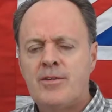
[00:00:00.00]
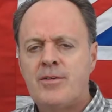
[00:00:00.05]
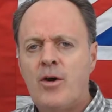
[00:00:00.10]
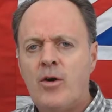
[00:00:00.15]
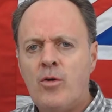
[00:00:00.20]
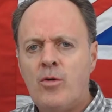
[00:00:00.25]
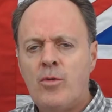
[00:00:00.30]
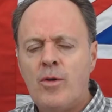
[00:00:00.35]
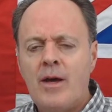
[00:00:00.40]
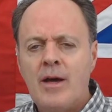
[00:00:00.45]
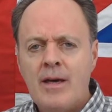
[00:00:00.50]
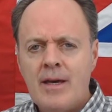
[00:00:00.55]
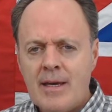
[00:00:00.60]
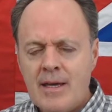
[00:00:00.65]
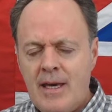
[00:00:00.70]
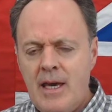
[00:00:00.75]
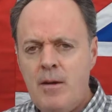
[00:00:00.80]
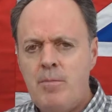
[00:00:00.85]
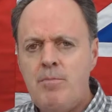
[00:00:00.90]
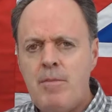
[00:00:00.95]
So
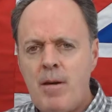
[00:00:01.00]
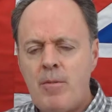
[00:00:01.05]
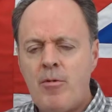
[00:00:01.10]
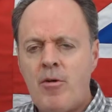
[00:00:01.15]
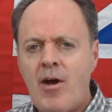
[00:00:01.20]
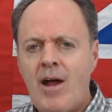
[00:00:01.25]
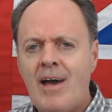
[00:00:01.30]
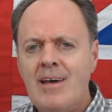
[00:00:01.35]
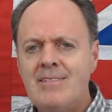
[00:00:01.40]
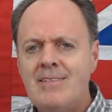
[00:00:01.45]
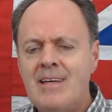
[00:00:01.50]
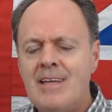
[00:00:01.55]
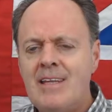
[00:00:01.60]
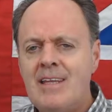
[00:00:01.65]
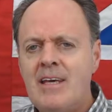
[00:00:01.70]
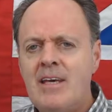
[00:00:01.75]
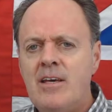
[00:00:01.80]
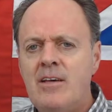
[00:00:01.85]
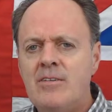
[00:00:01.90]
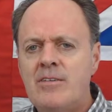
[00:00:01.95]
keep
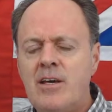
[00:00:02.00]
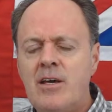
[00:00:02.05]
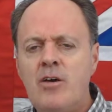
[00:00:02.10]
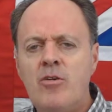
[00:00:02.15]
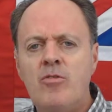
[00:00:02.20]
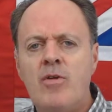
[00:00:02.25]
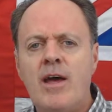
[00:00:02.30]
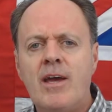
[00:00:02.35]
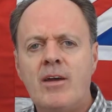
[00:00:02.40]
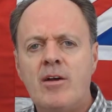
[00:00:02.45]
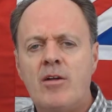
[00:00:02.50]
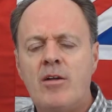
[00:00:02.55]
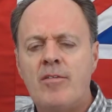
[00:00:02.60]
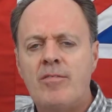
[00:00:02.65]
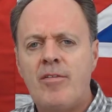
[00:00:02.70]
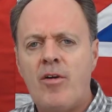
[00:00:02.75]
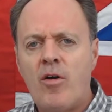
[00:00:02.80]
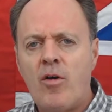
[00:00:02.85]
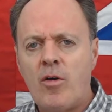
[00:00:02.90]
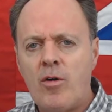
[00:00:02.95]
memorizing these
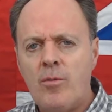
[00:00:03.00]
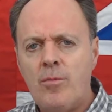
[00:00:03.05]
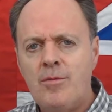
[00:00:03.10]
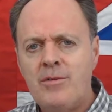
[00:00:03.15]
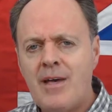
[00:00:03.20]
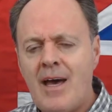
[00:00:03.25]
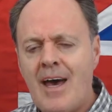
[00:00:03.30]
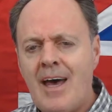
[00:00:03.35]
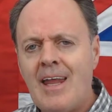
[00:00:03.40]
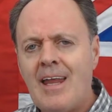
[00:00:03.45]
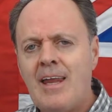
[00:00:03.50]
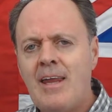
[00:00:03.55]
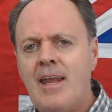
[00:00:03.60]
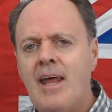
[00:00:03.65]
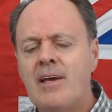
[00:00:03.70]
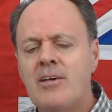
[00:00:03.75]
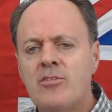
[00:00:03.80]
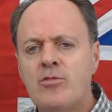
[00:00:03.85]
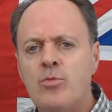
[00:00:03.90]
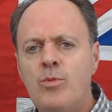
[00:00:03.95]
irregular verbs,
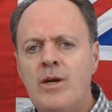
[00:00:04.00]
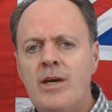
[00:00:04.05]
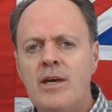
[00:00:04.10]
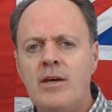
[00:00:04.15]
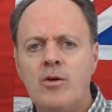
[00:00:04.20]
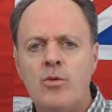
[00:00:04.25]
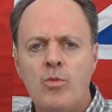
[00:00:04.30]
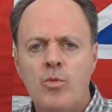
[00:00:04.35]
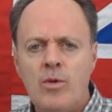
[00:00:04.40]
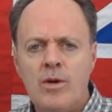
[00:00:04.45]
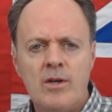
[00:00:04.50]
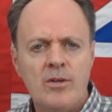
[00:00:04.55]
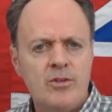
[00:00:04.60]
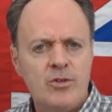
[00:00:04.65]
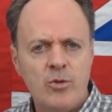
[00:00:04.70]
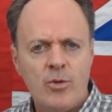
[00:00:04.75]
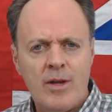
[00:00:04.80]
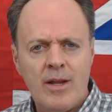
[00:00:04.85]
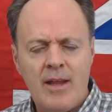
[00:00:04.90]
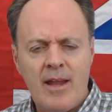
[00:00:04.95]
and next week
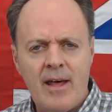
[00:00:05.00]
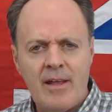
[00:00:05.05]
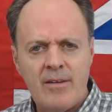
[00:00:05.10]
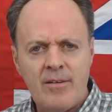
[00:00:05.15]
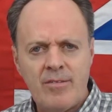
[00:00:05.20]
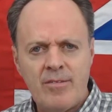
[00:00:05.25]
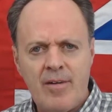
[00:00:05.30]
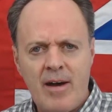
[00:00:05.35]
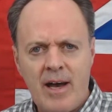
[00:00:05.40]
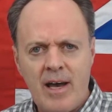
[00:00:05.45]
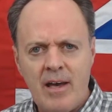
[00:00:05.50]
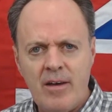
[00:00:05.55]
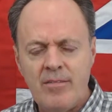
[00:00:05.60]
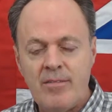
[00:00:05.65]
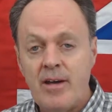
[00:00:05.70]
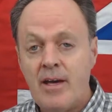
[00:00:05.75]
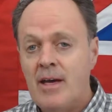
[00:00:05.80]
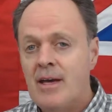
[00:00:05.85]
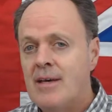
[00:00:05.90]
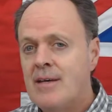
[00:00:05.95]
we'll do another
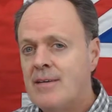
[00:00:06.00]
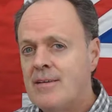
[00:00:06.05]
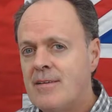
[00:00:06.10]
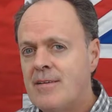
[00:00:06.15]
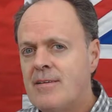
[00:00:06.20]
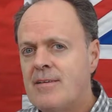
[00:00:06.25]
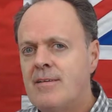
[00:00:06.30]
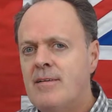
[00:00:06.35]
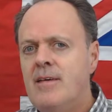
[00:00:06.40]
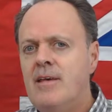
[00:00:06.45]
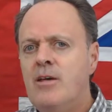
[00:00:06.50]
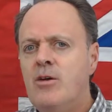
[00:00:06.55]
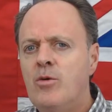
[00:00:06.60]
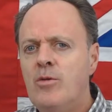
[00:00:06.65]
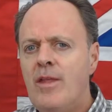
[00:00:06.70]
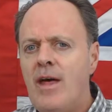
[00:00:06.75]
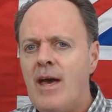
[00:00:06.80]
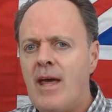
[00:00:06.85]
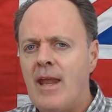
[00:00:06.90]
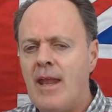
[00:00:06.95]
five. See
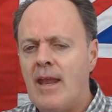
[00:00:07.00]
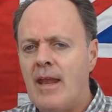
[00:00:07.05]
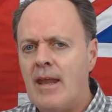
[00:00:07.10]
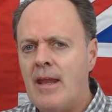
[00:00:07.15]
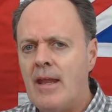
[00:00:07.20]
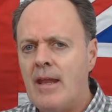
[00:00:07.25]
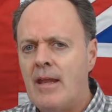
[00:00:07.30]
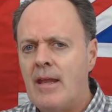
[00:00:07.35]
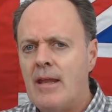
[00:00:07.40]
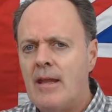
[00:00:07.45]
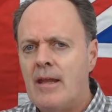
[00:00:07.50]
you then.